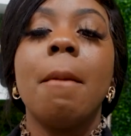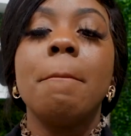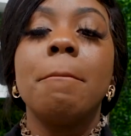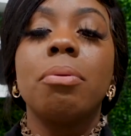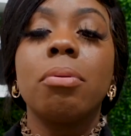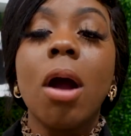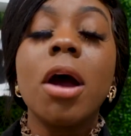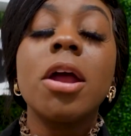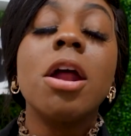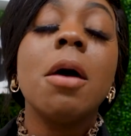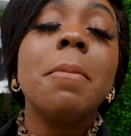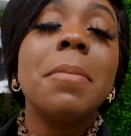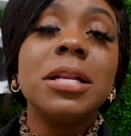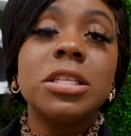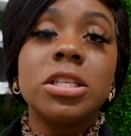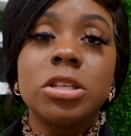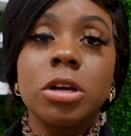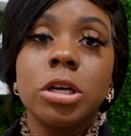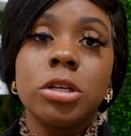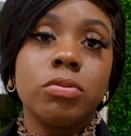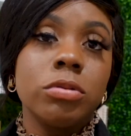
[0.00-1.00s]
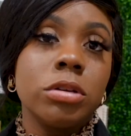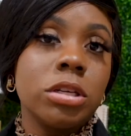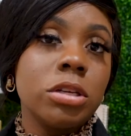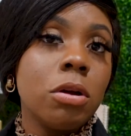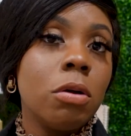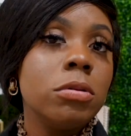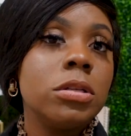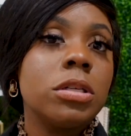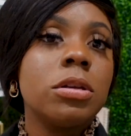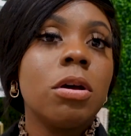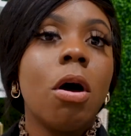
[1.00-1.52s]
brought up in search
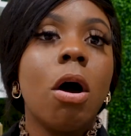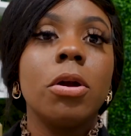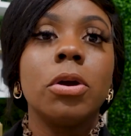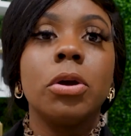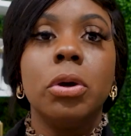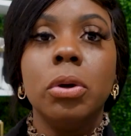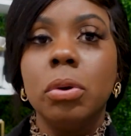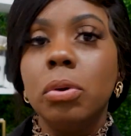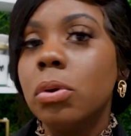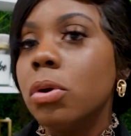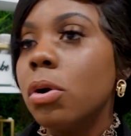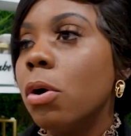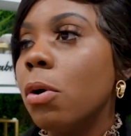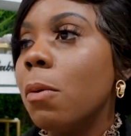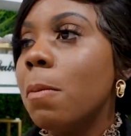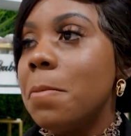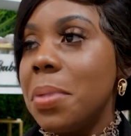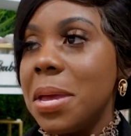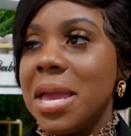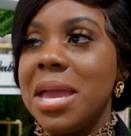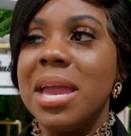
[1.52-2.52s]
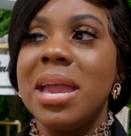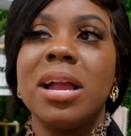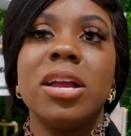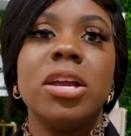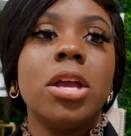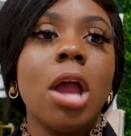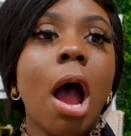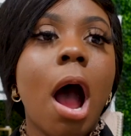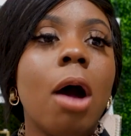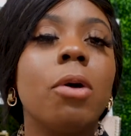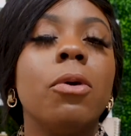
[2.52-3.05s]
results on Google, Bing,
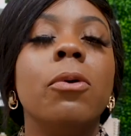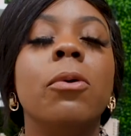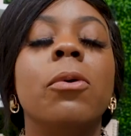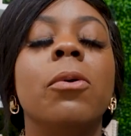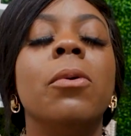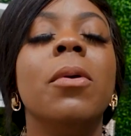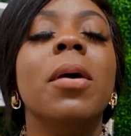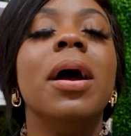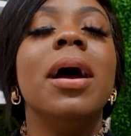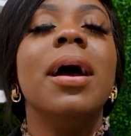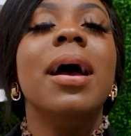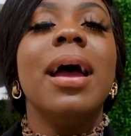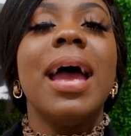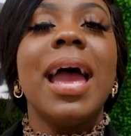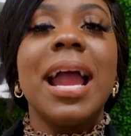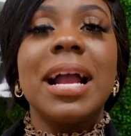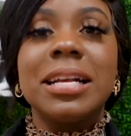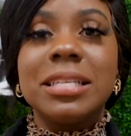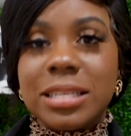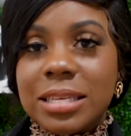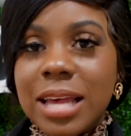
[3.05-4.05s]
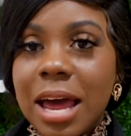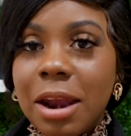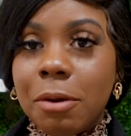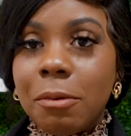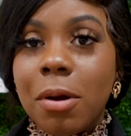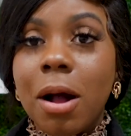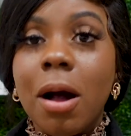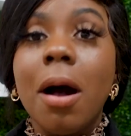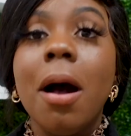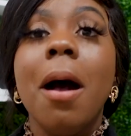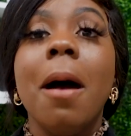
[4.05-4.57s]
Yahoo,
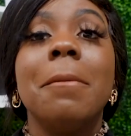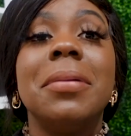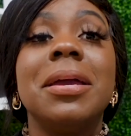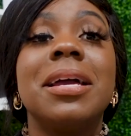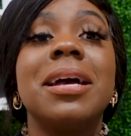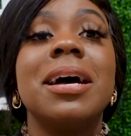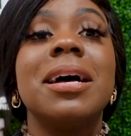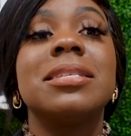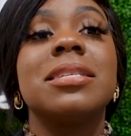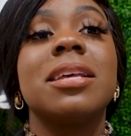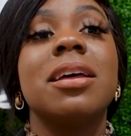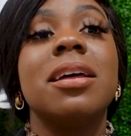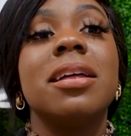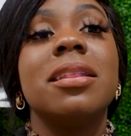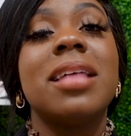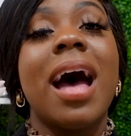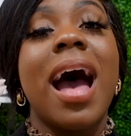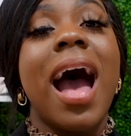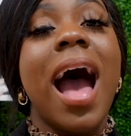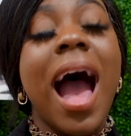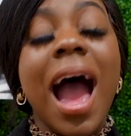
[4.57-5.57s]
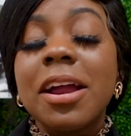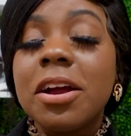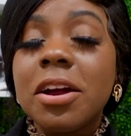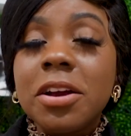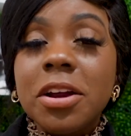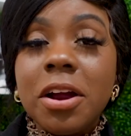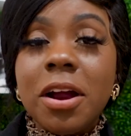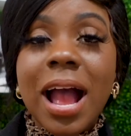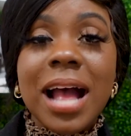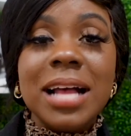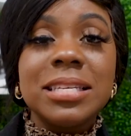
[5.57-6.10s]
etc. Because the higher
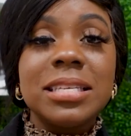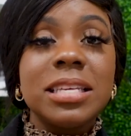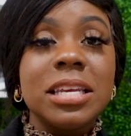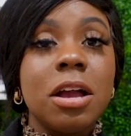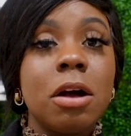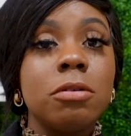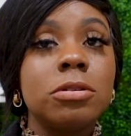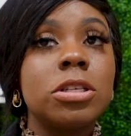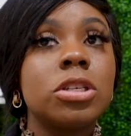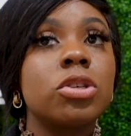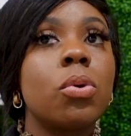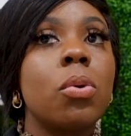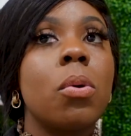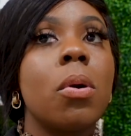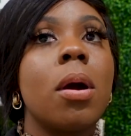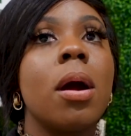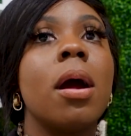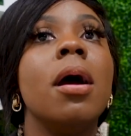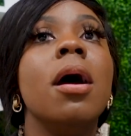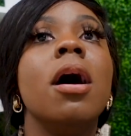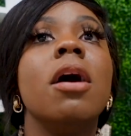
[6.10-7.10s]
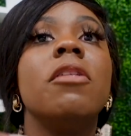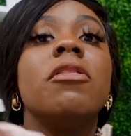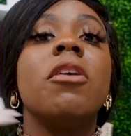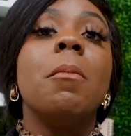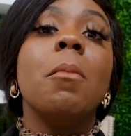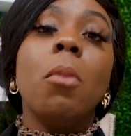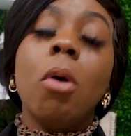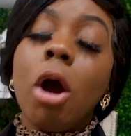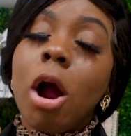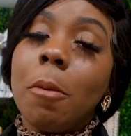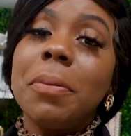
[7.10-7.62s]
your SEO score, the
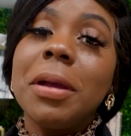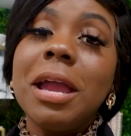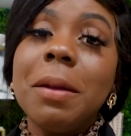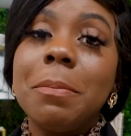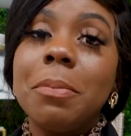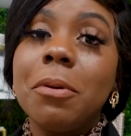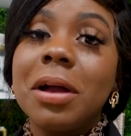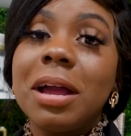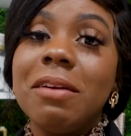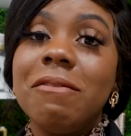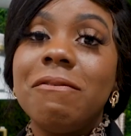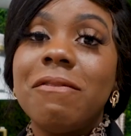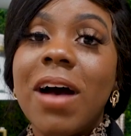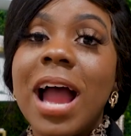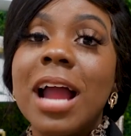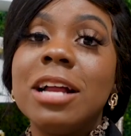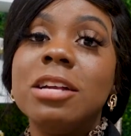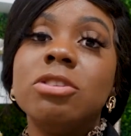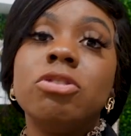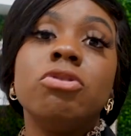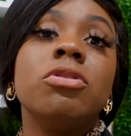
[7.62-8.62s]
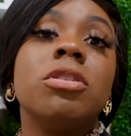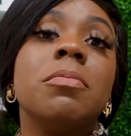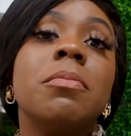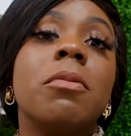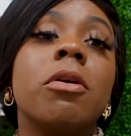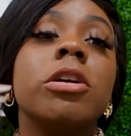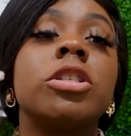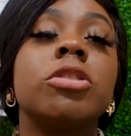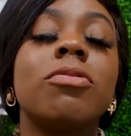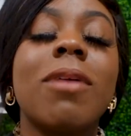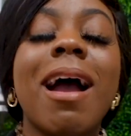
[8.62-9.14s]
more people can find you, the
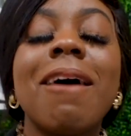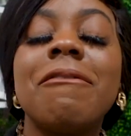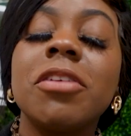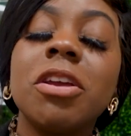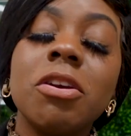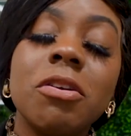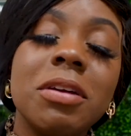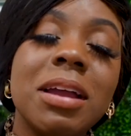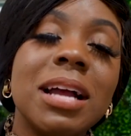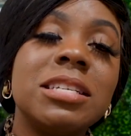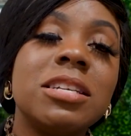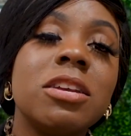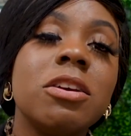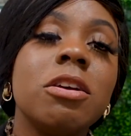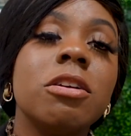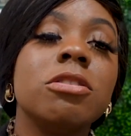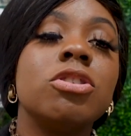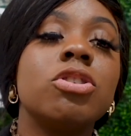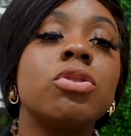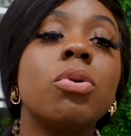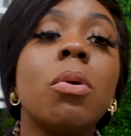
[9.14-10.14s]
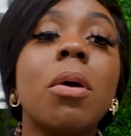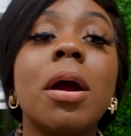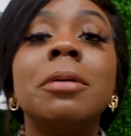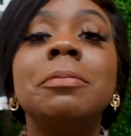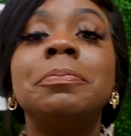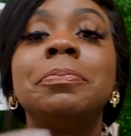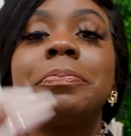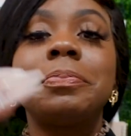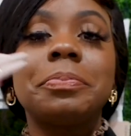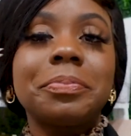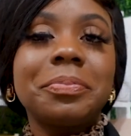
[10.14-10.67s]
more traffic you get to your
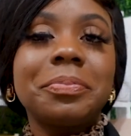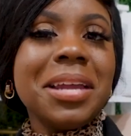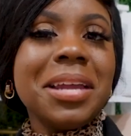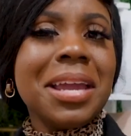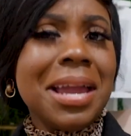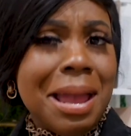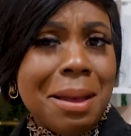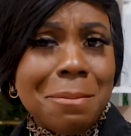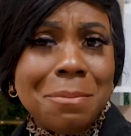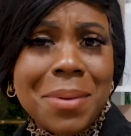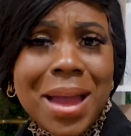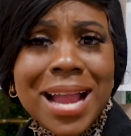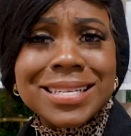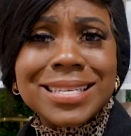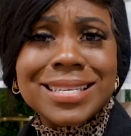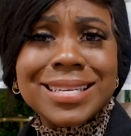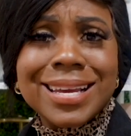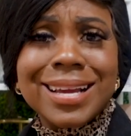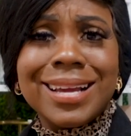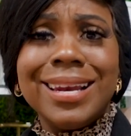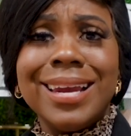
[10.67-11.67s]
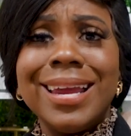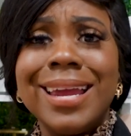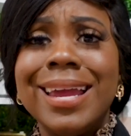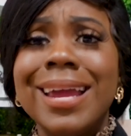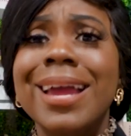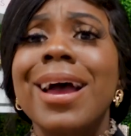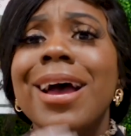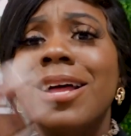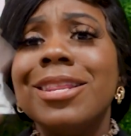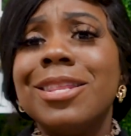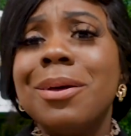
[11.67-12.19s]
store, and
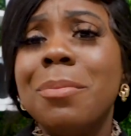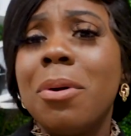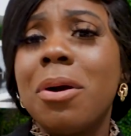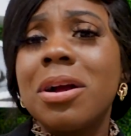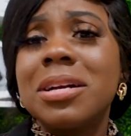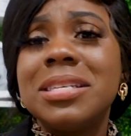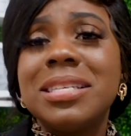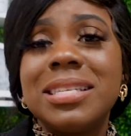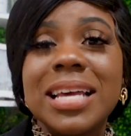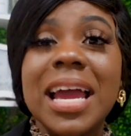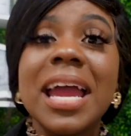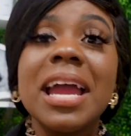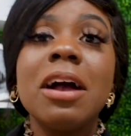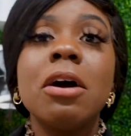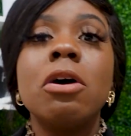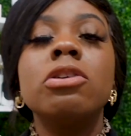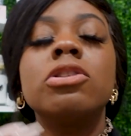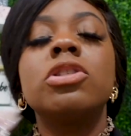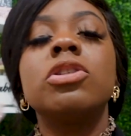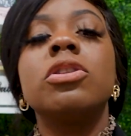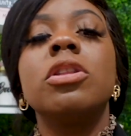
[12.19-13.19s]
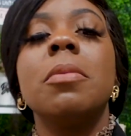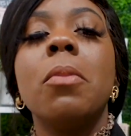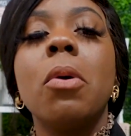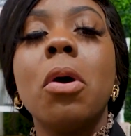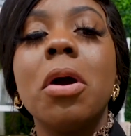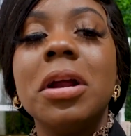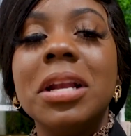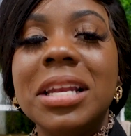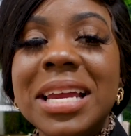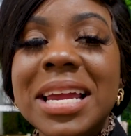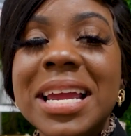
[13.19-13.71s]
basically the more sales, the
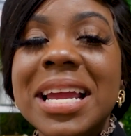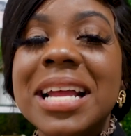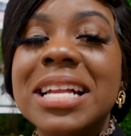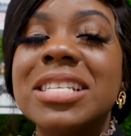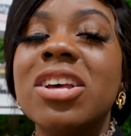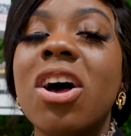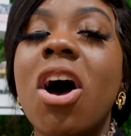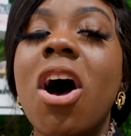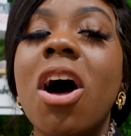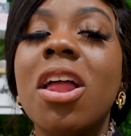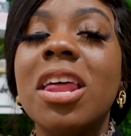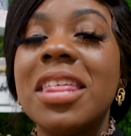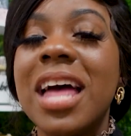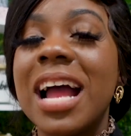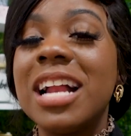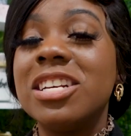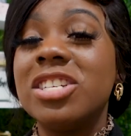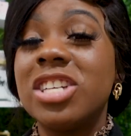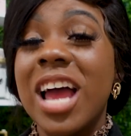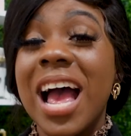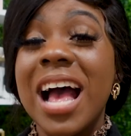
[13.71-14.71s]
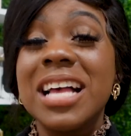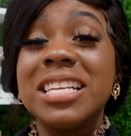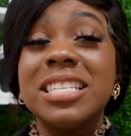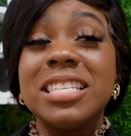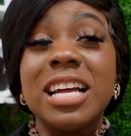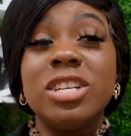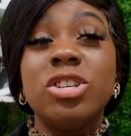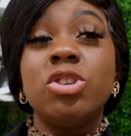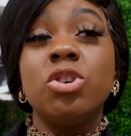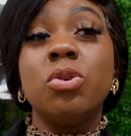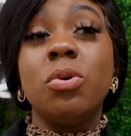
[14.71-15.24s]
more leads, all of that jazz
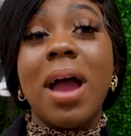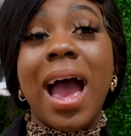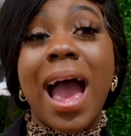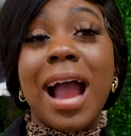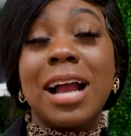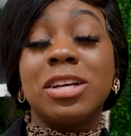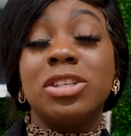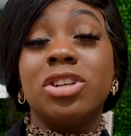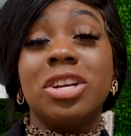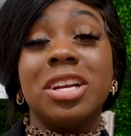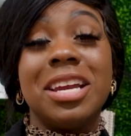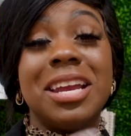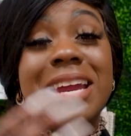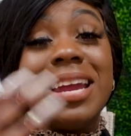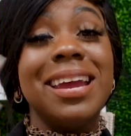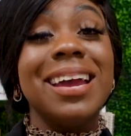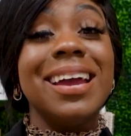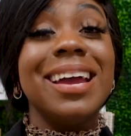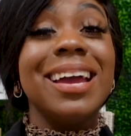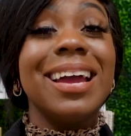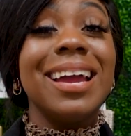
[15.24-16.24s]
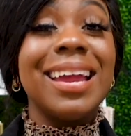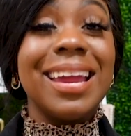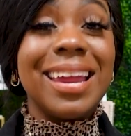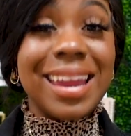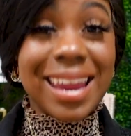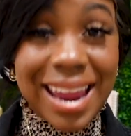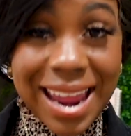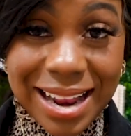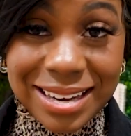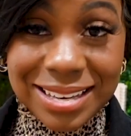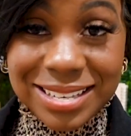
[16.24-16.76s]
that you actually
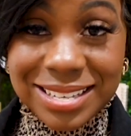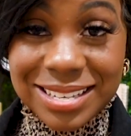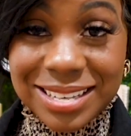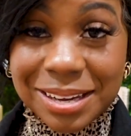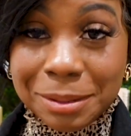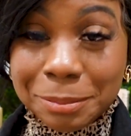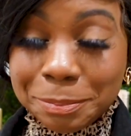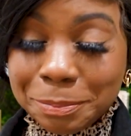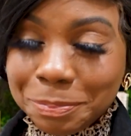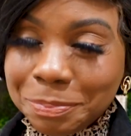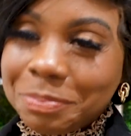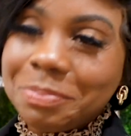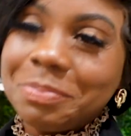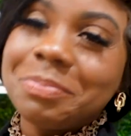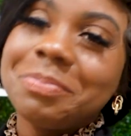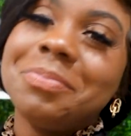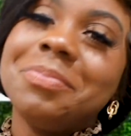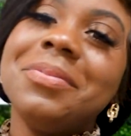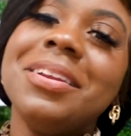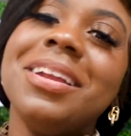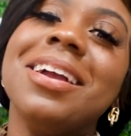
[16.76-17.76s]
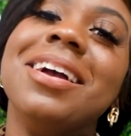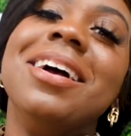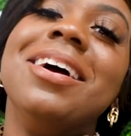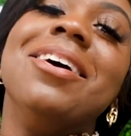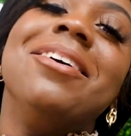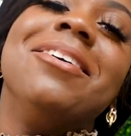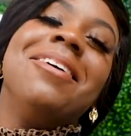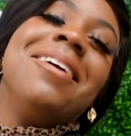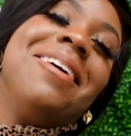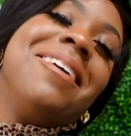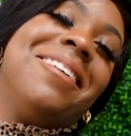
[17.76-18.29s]
get.
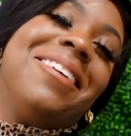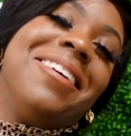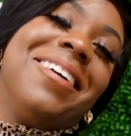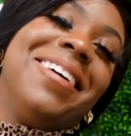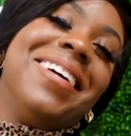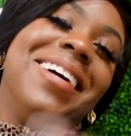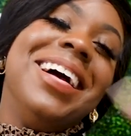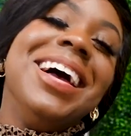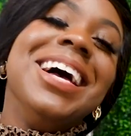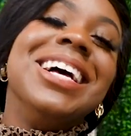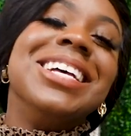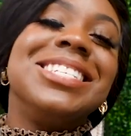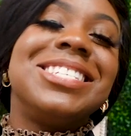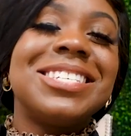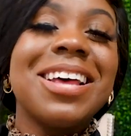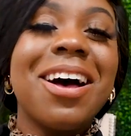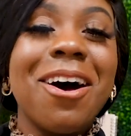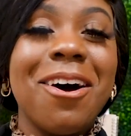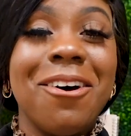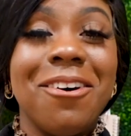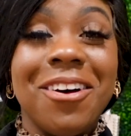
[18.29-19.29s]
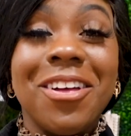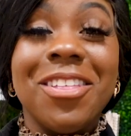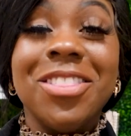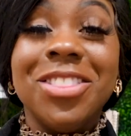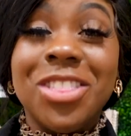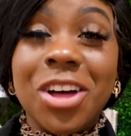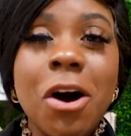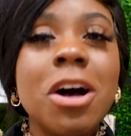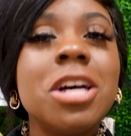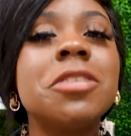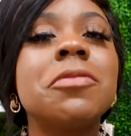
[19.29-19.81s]
Woo. So
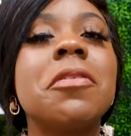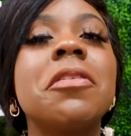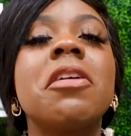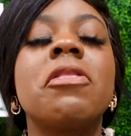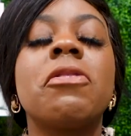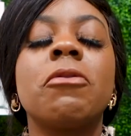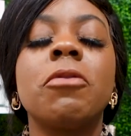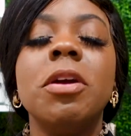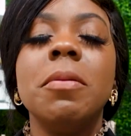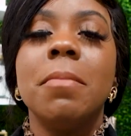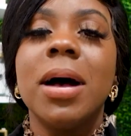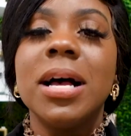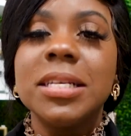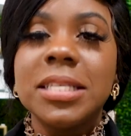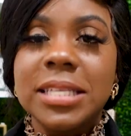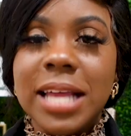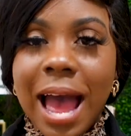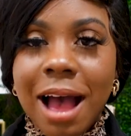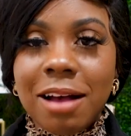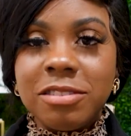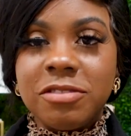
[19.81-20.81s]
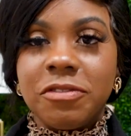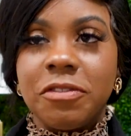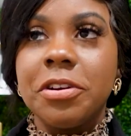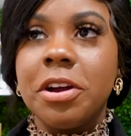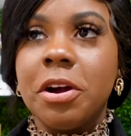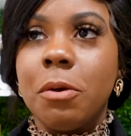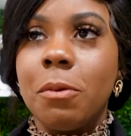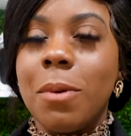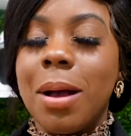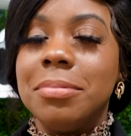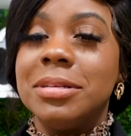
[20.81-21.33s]
those were the 3 must-haves for
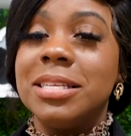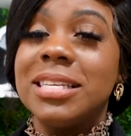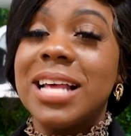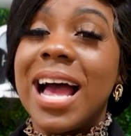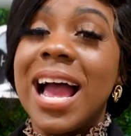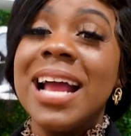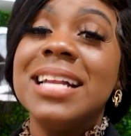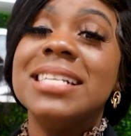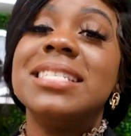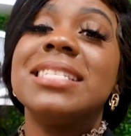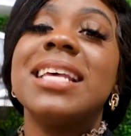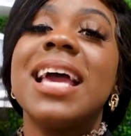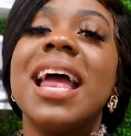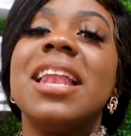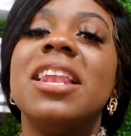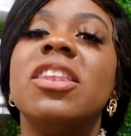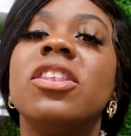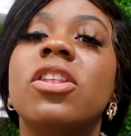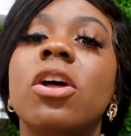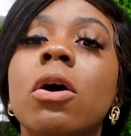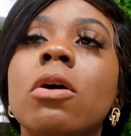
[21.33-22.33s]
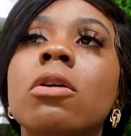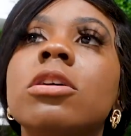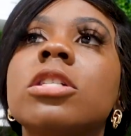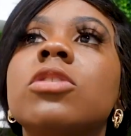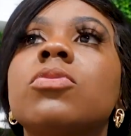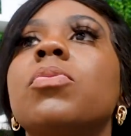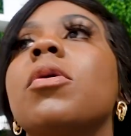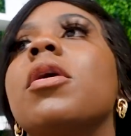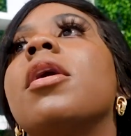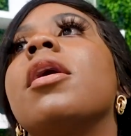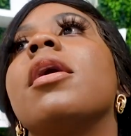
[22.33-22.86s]
your websites, and
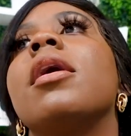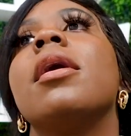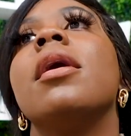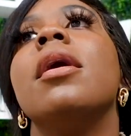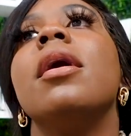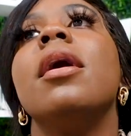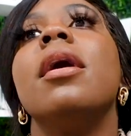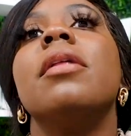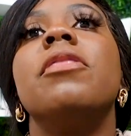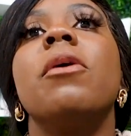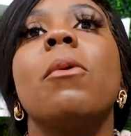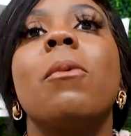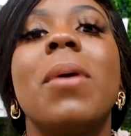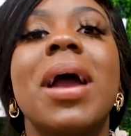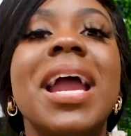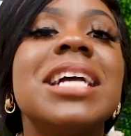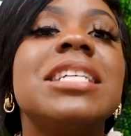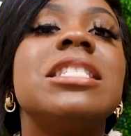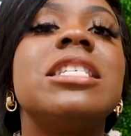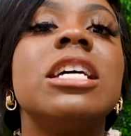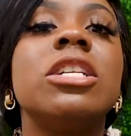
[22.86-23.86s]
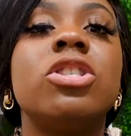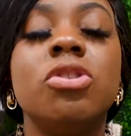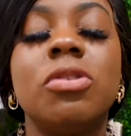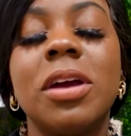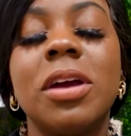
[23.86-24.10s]
those were the ways that you